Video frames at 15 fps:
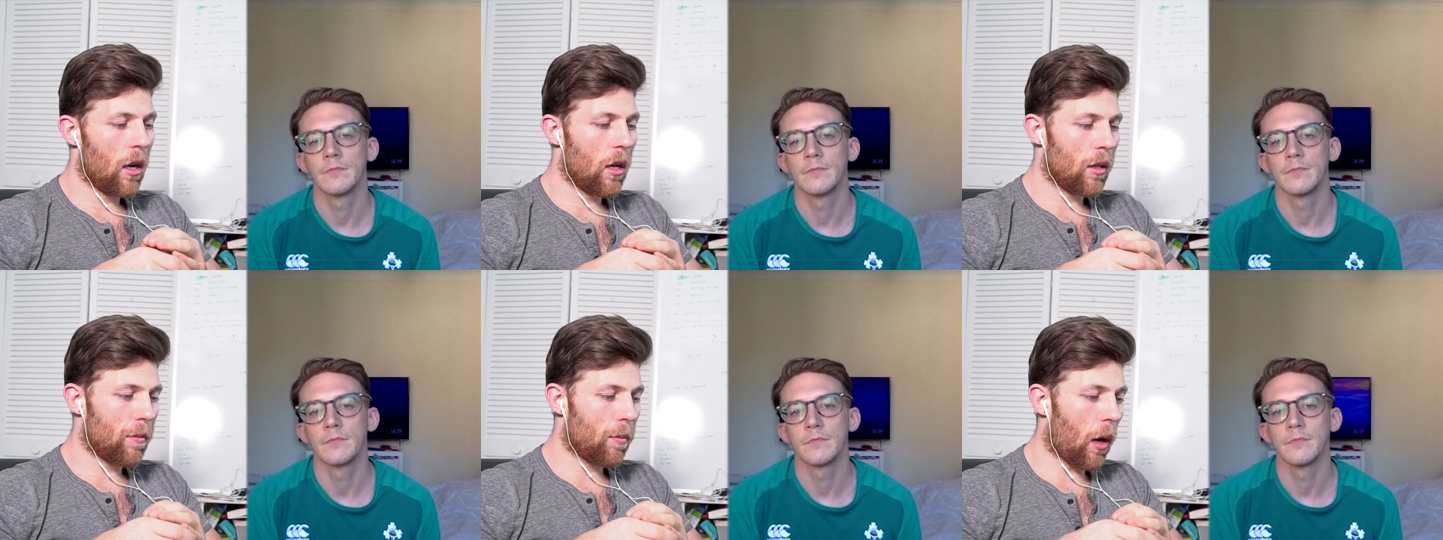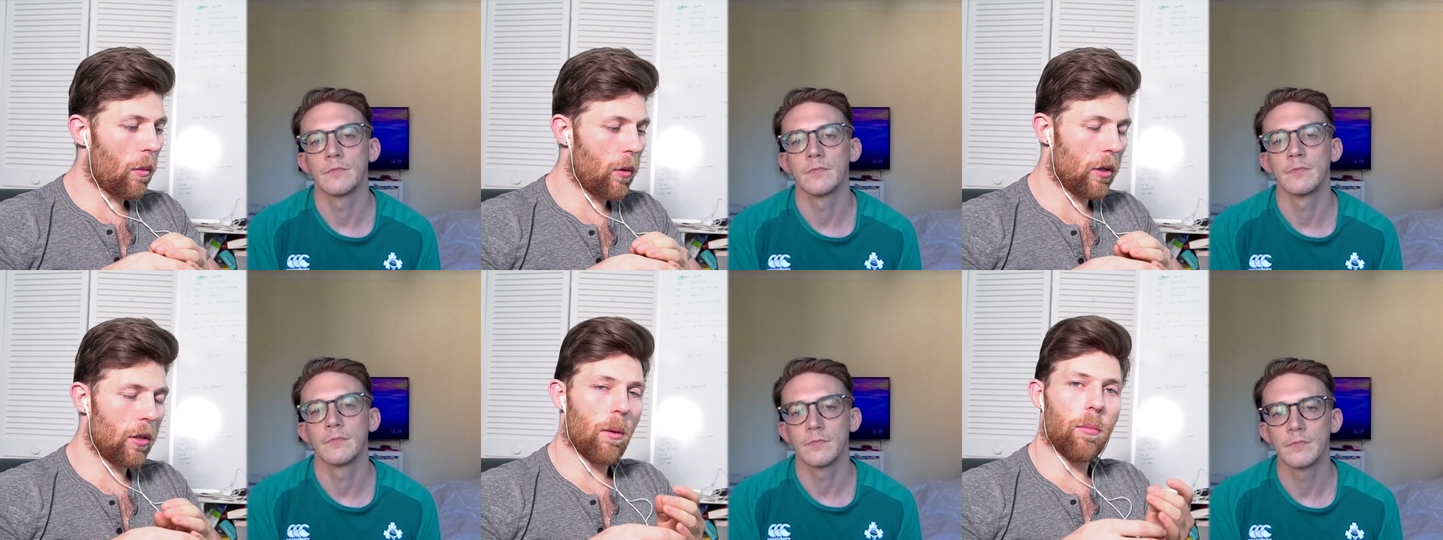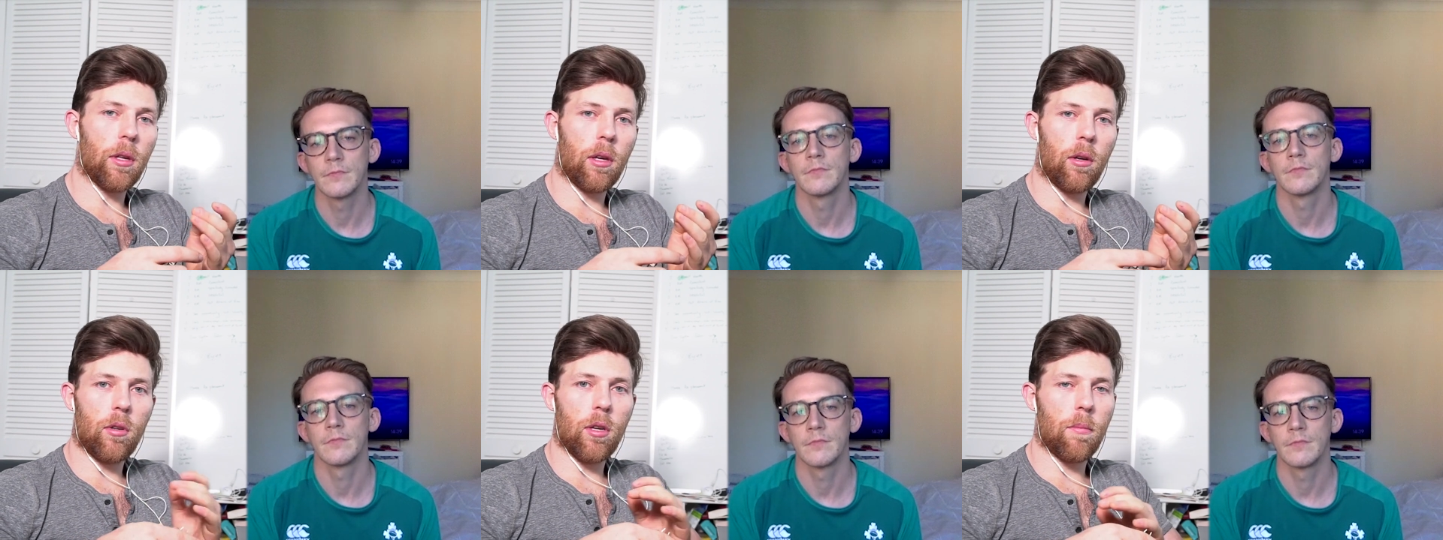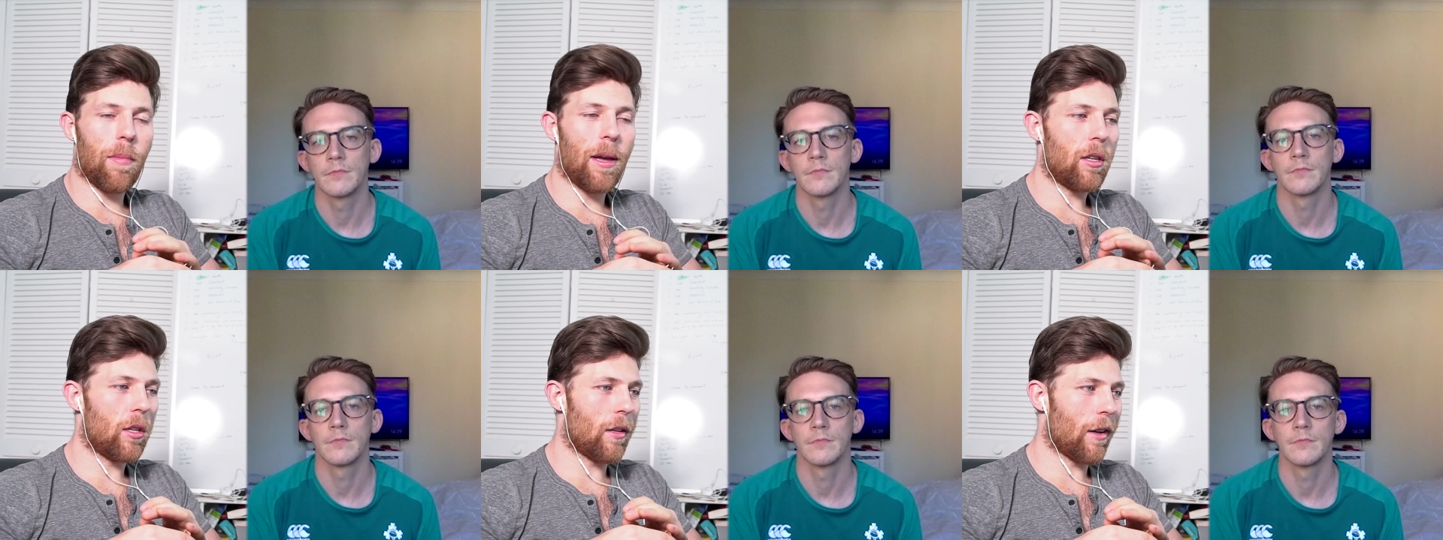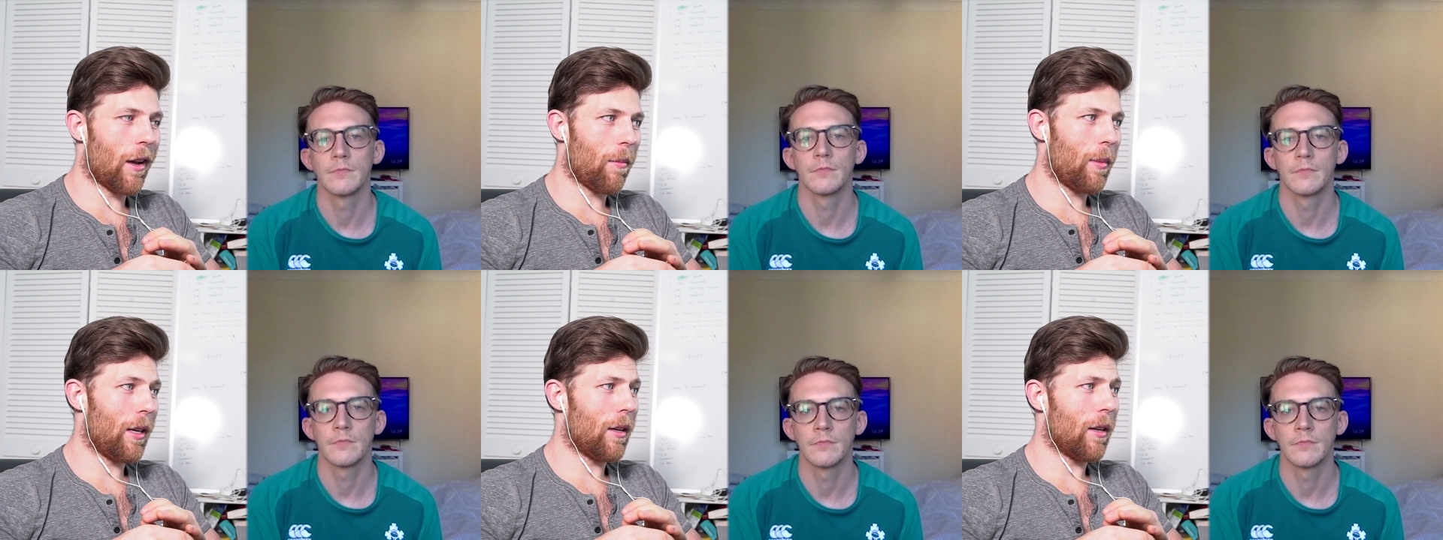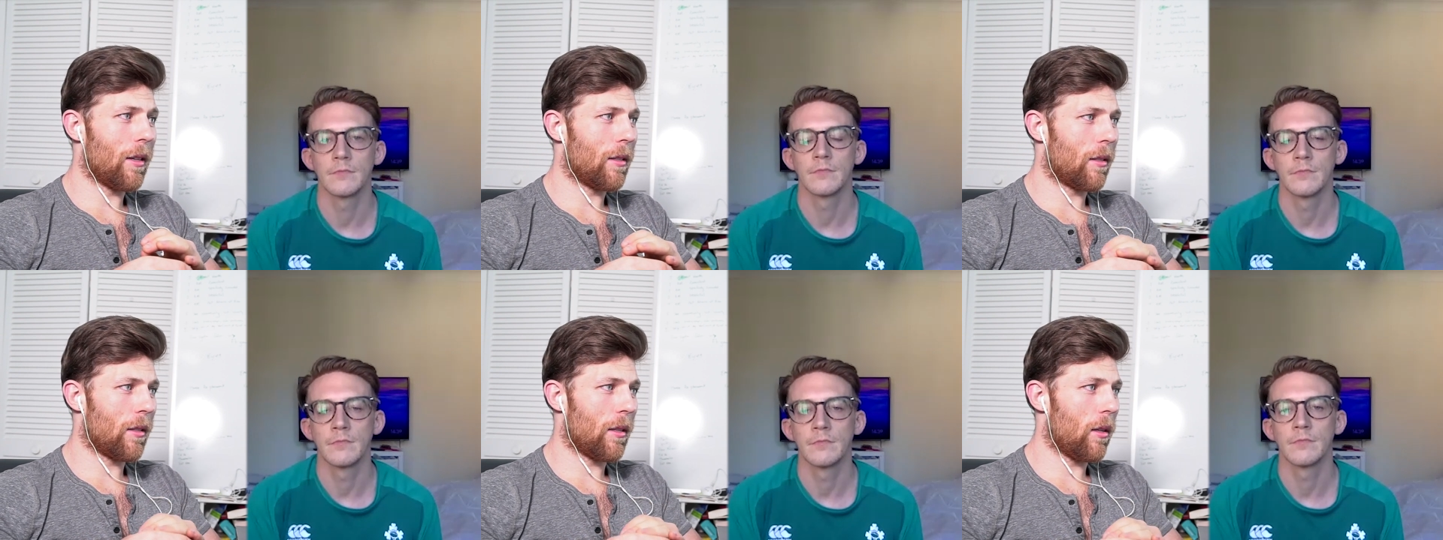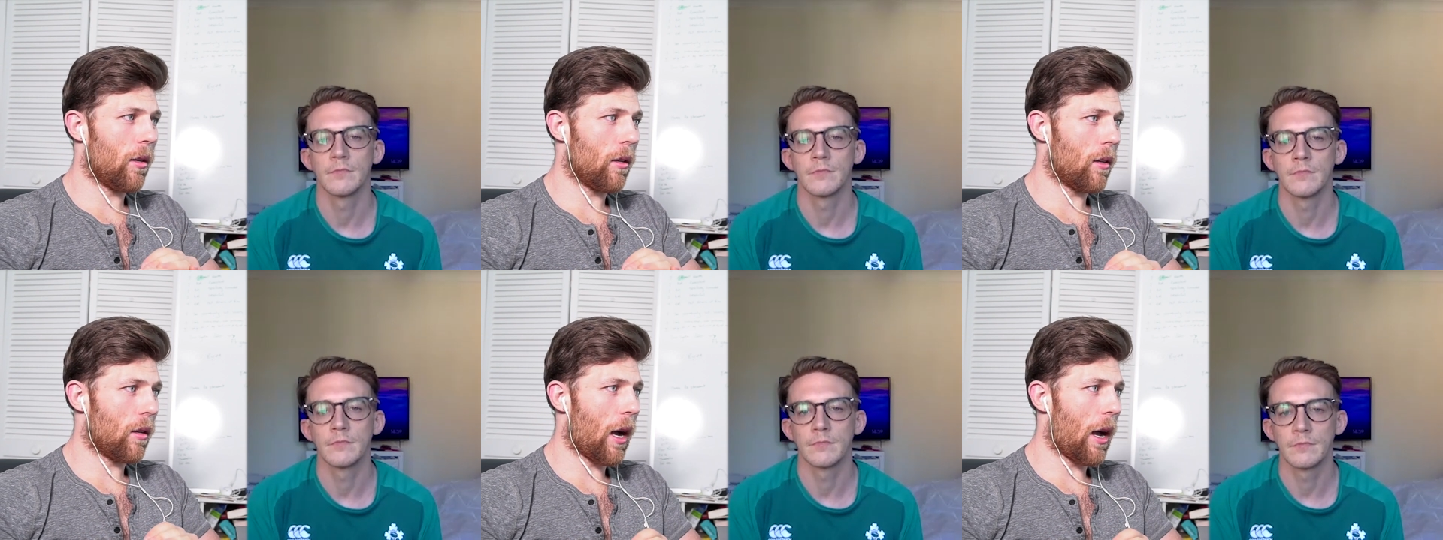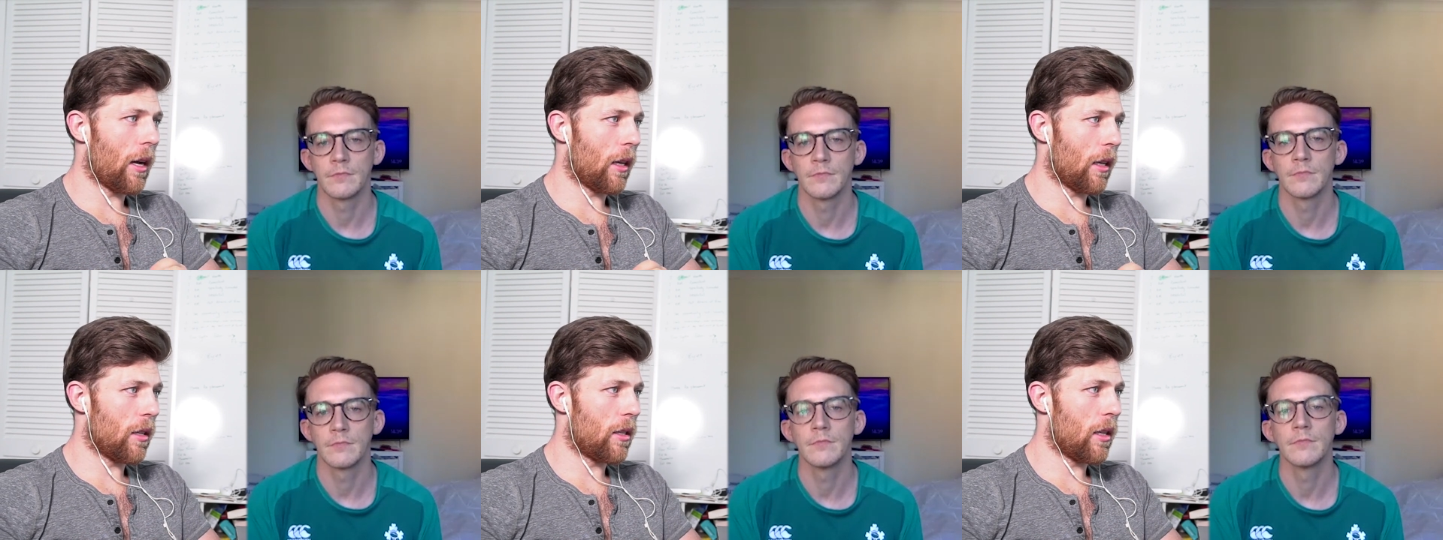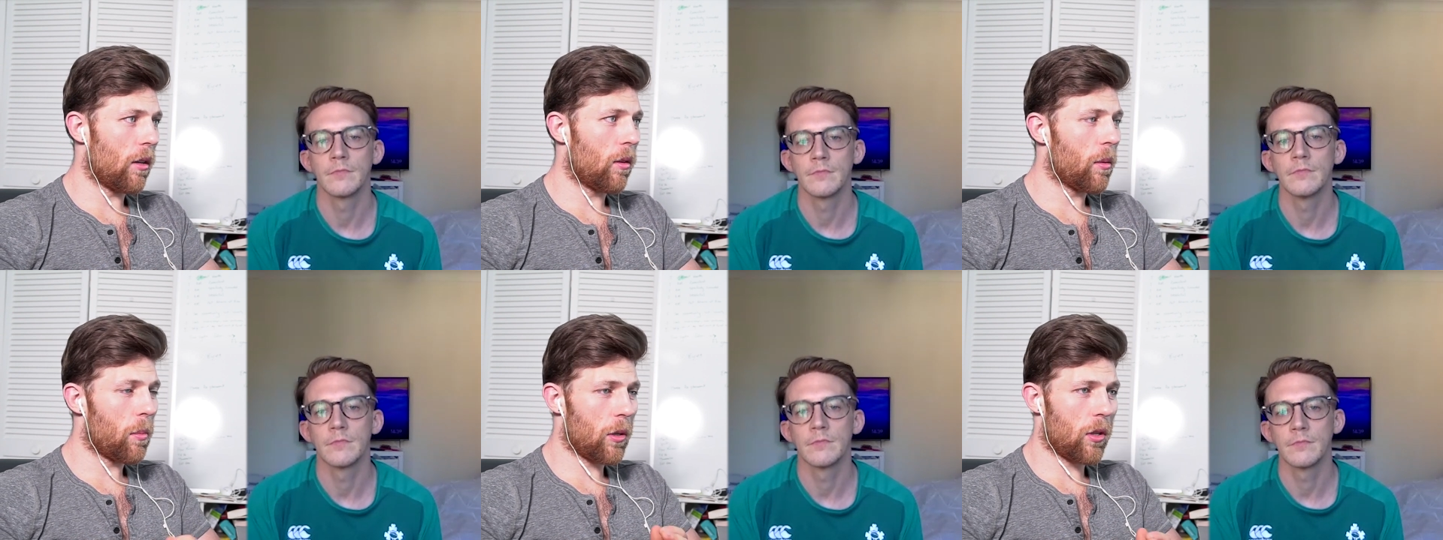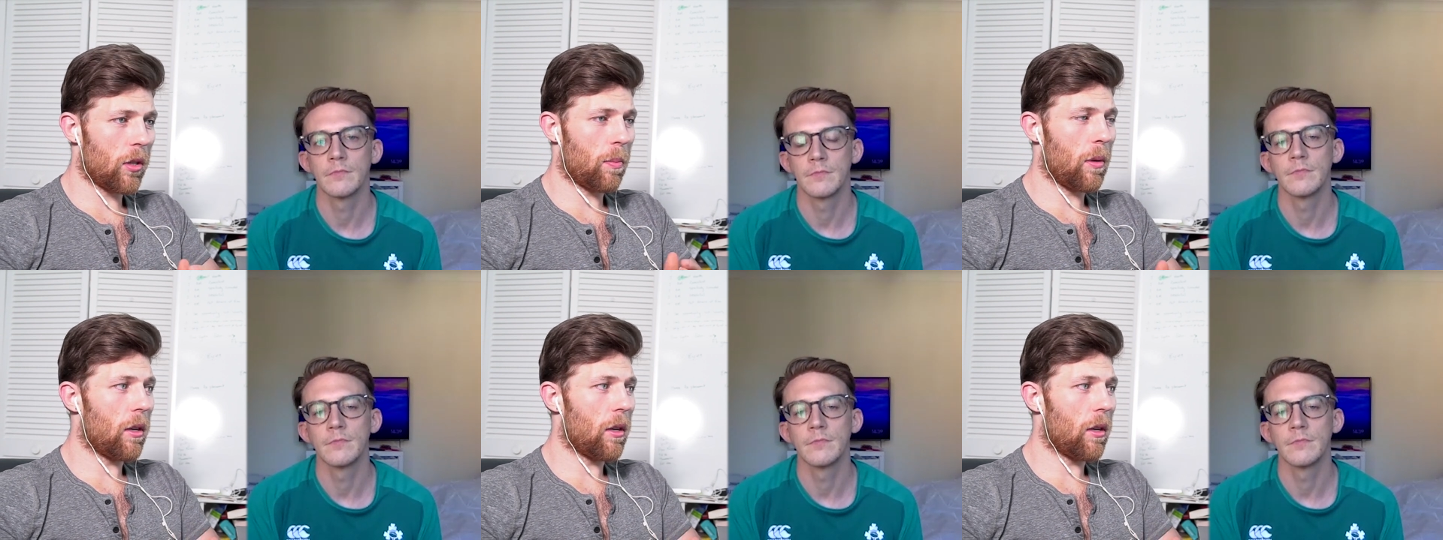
Speaker 1: it's probably something you should mention, not because you're hiding a secret, but just